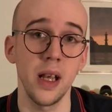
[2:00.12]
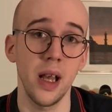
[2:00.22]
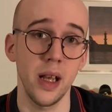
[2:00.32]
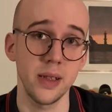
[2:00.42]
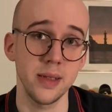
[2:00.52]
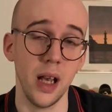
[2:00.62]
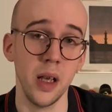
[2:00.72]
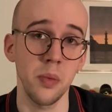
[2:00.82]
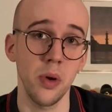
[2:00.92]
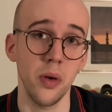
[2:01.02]
and
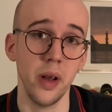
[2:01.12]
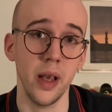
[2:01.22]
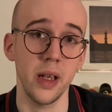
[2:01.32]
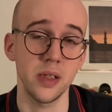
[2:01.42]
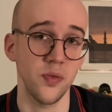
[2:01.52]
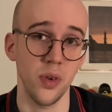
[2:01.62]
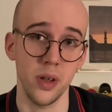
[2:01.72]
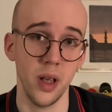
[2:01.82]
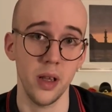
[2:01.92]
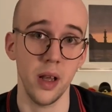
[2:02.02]
Cyber rails for
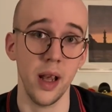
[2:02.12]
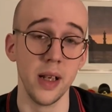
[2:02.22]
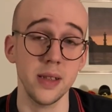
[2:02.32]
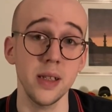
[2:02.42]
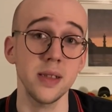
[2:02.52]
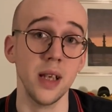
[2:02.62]
the other axis,